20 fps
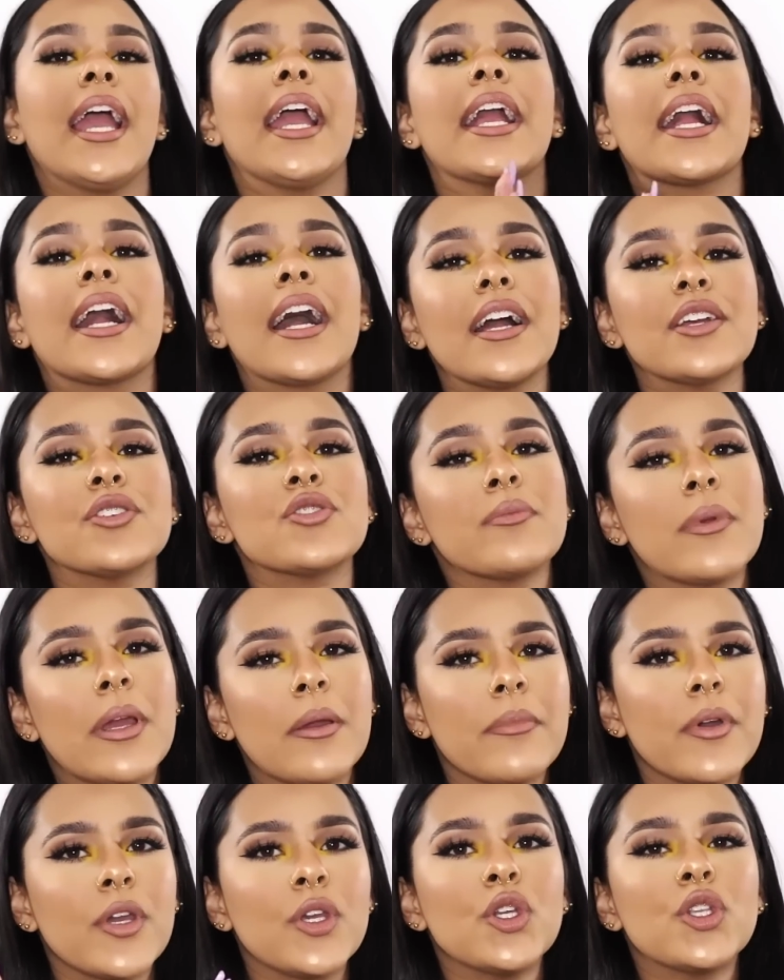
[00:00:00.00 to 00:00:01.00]
And guys,
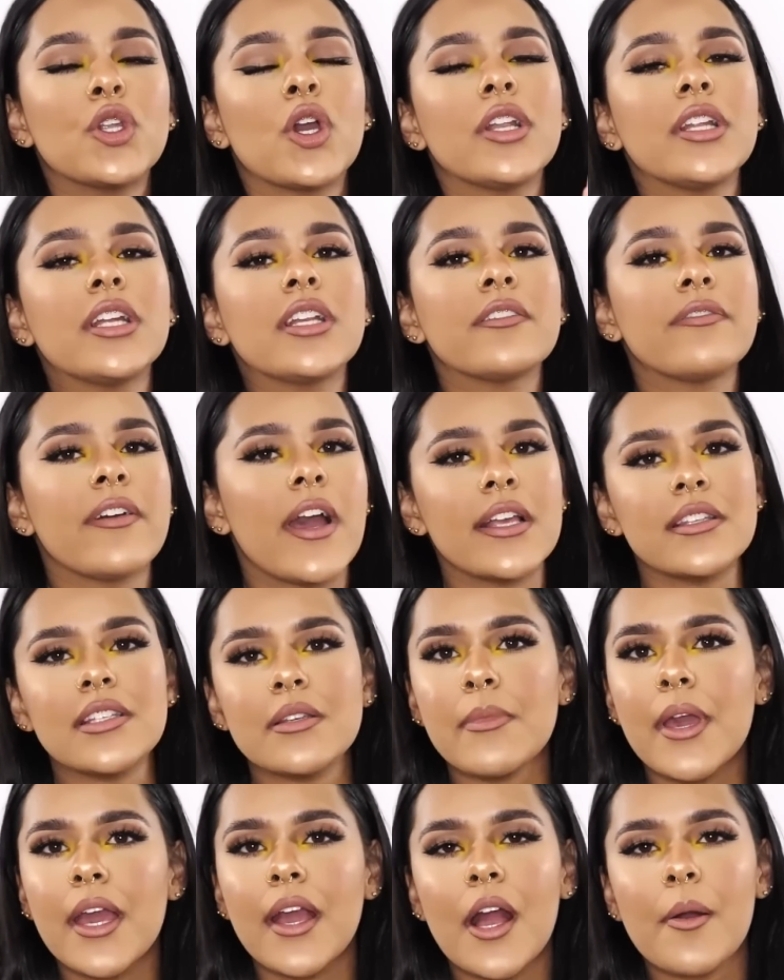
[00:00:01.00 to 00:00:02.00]
remember, you don't need a
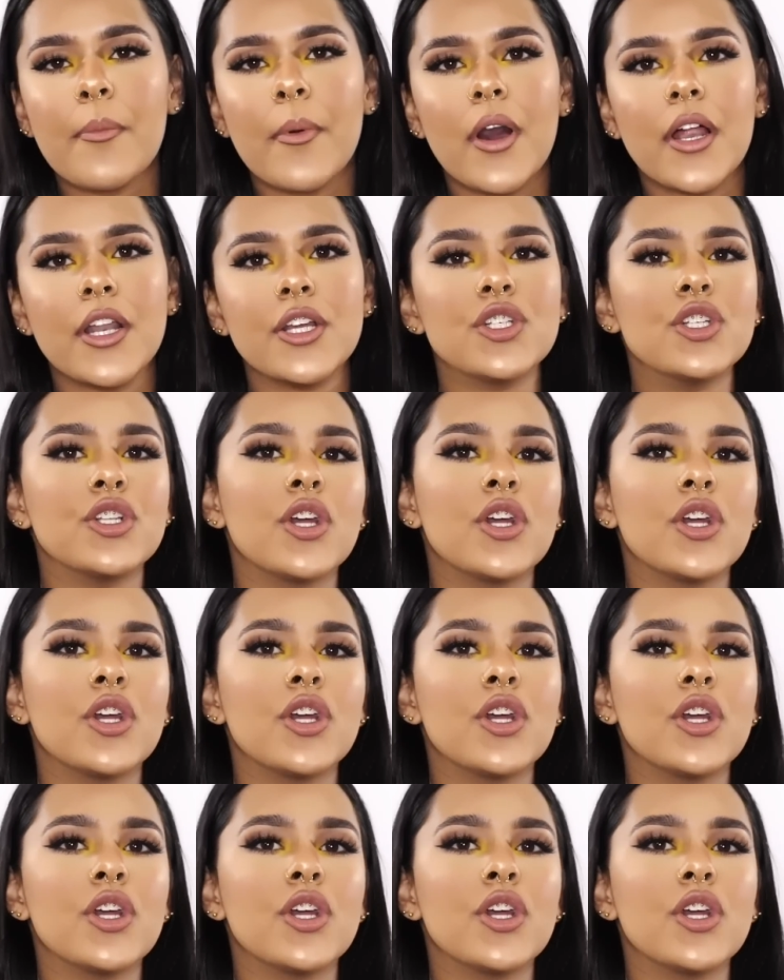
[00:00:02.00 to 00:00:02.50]
fancy makeup artist,